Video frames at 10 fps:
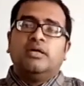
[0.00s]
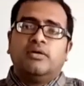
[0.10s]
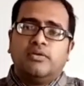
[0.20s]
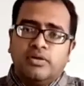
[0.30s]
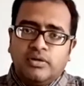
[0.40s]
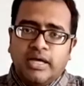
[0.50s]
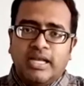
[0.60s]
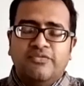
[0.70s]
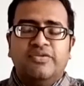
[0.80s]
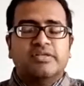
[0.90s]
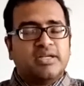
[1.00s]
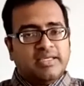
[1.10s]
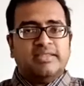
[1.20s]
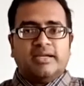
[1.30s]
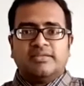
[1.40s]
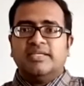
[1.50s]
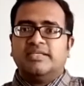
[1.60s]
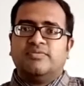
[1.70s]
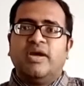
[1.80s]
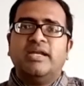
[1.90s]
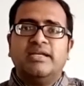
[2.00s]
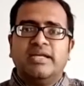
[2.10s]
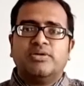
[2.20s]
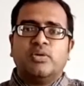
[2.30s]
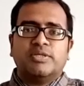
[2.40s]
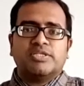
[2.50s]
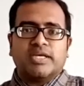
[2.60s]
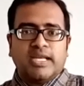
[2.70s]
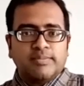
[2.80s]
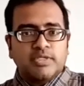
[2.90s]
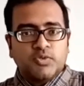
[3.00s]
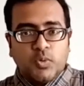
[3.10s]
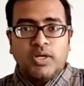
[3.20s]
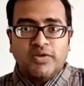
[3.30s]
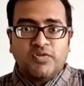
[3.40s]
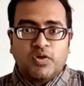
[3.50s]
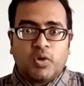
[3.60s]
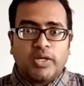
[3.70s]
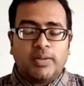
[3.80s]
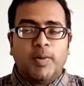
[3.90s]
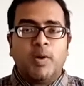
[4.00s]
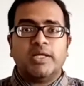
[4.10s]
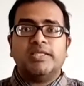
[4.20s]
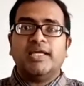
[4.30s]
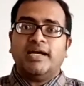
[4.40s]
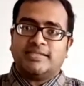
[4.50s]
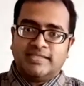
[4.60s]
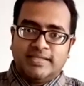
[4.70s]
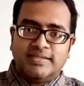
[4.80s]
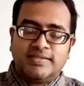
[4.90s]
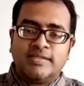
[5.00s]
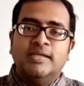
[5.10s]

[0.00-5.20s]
elephant, like that, these wild and domestic animals only if you are talking about. In that sense,